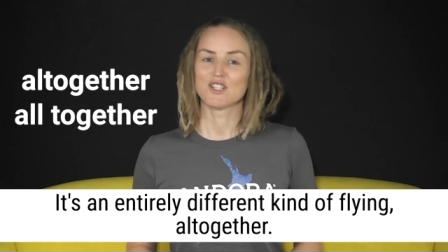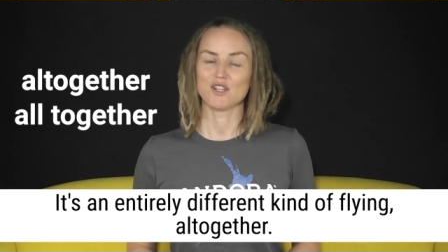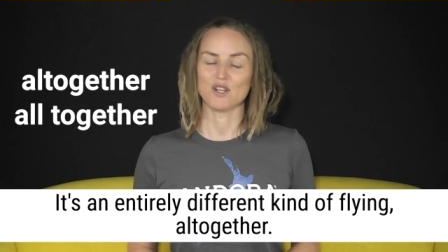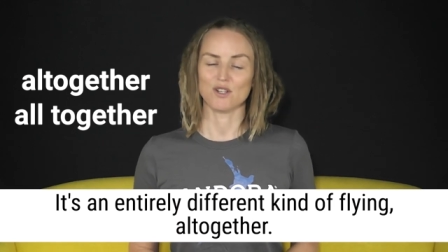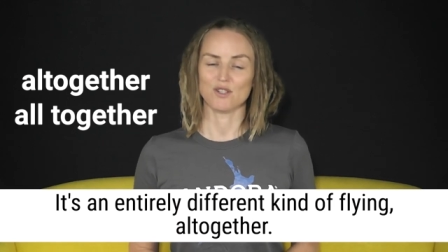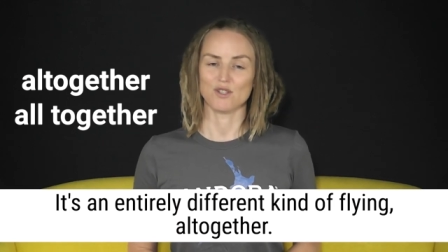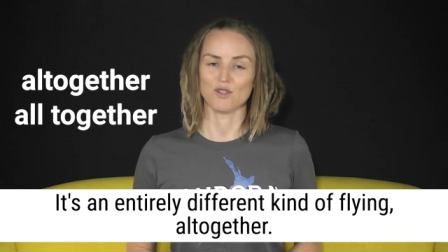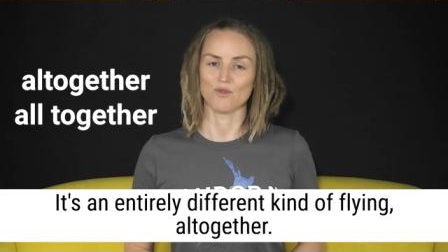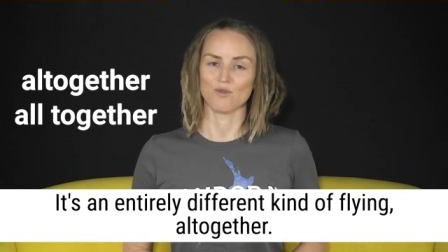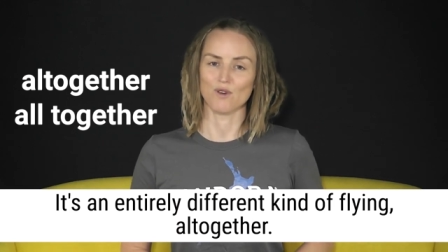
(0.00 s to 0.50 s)

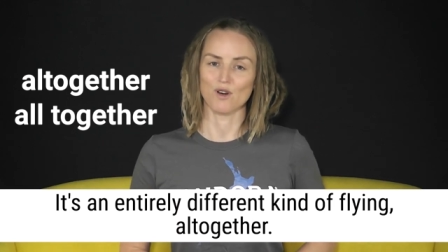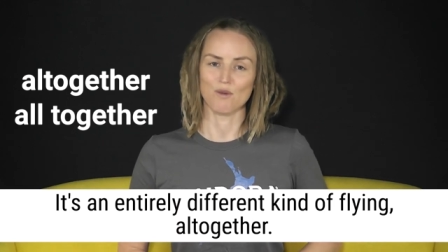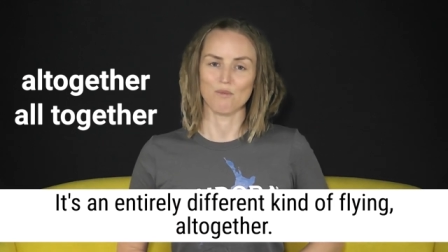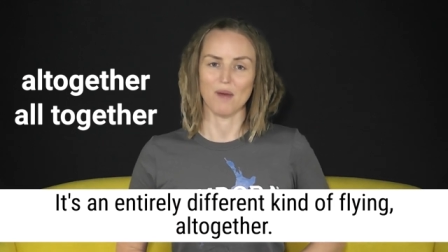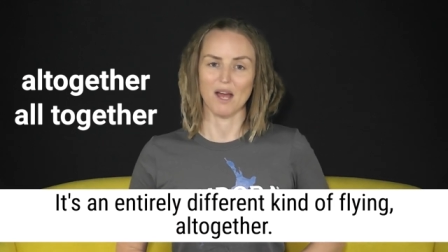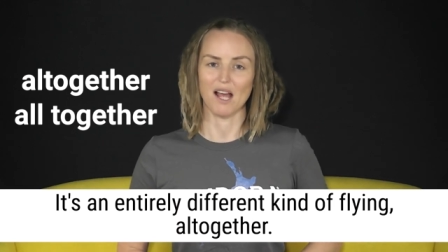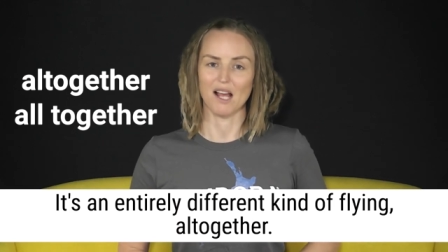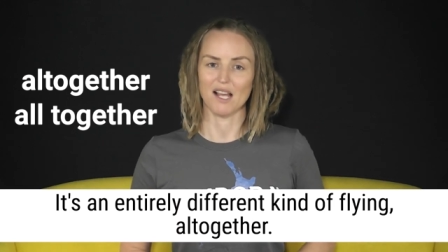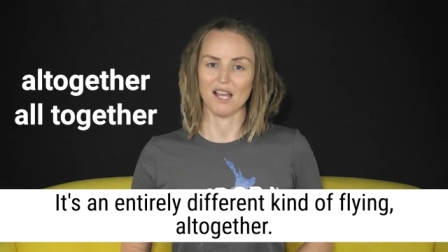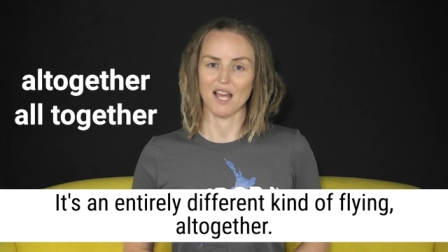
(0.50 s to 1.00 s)
Dr.
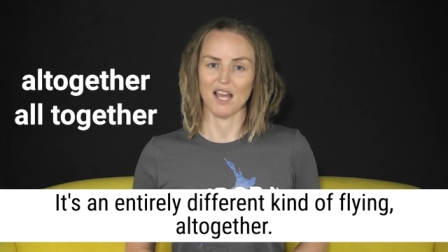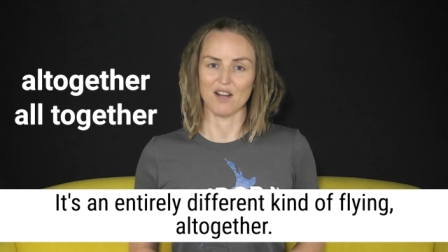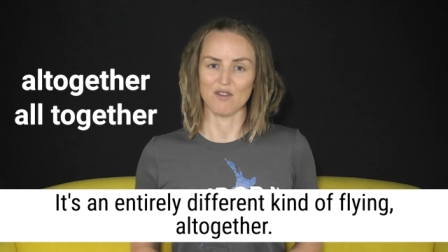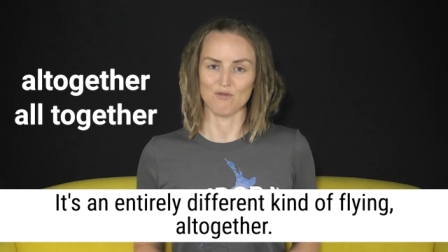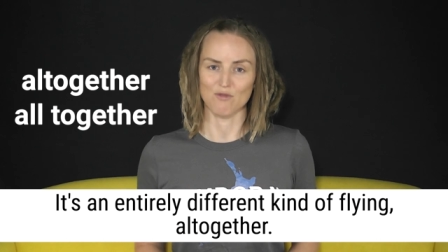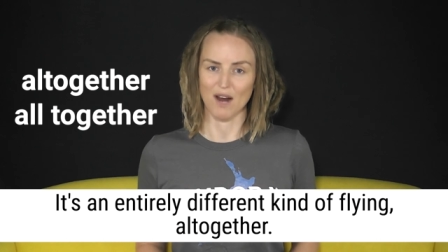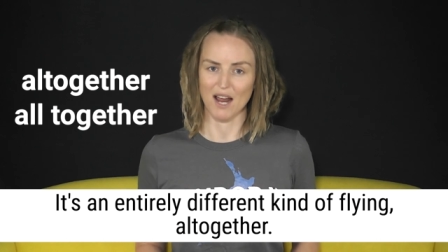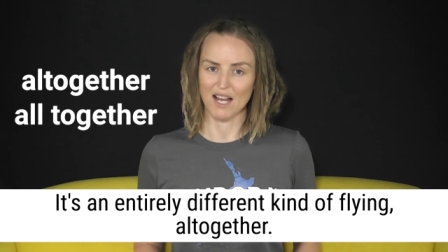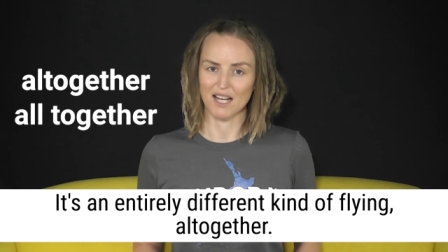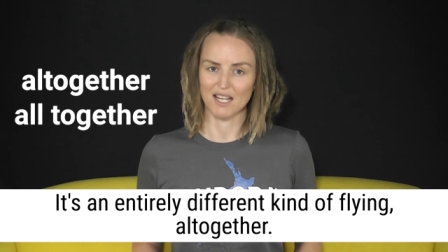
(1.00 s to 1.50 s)
Rumack
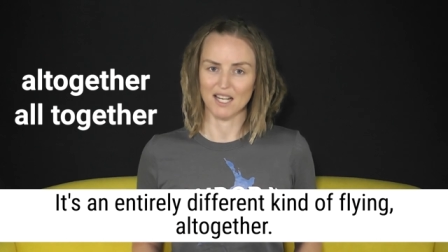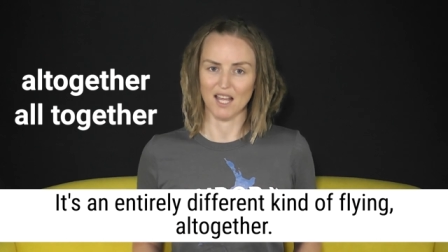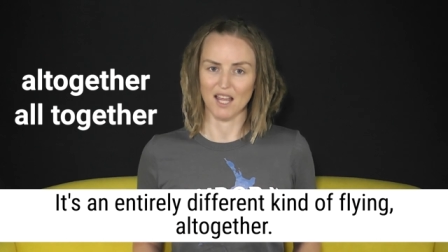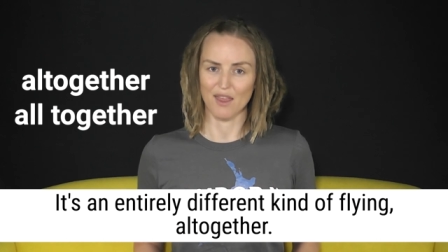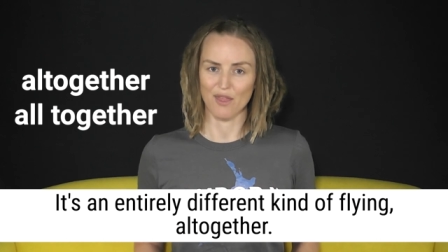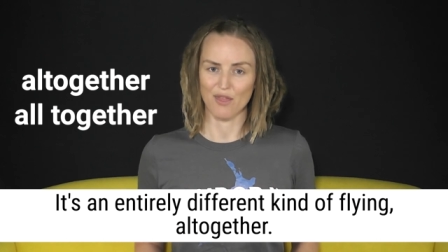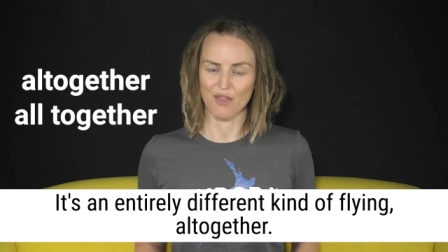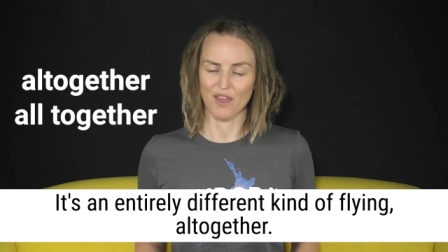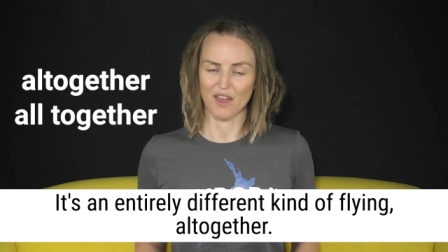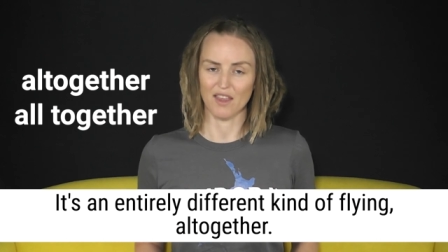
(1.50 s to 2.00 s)
and
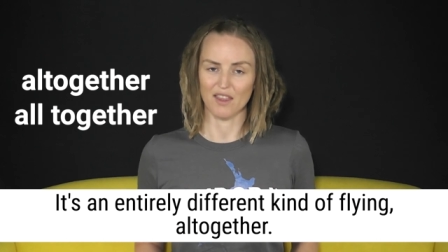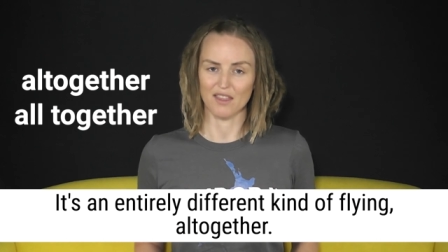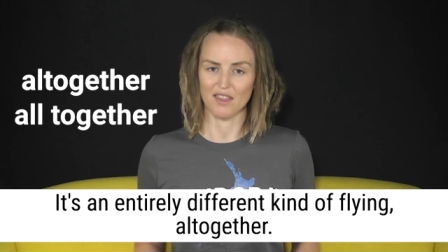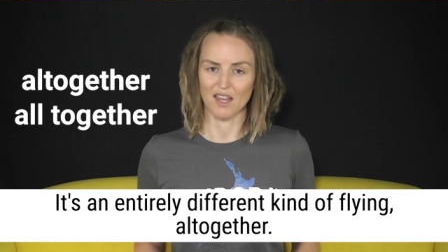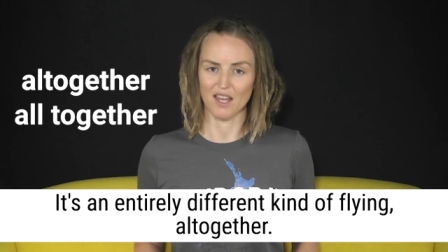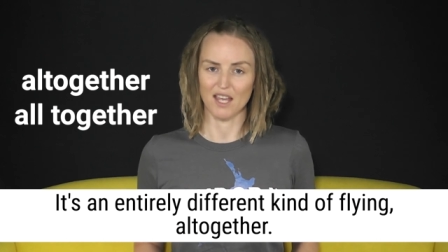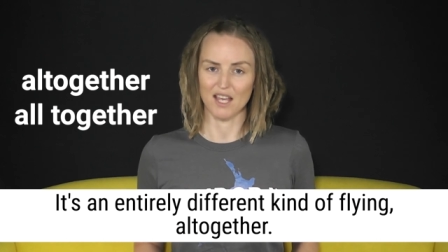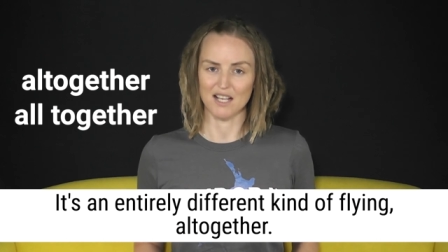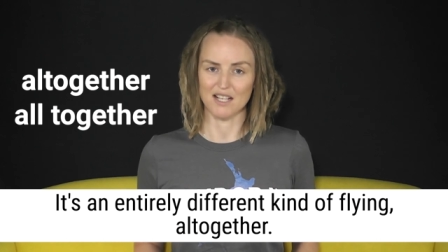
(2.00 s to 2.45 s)
Randy think that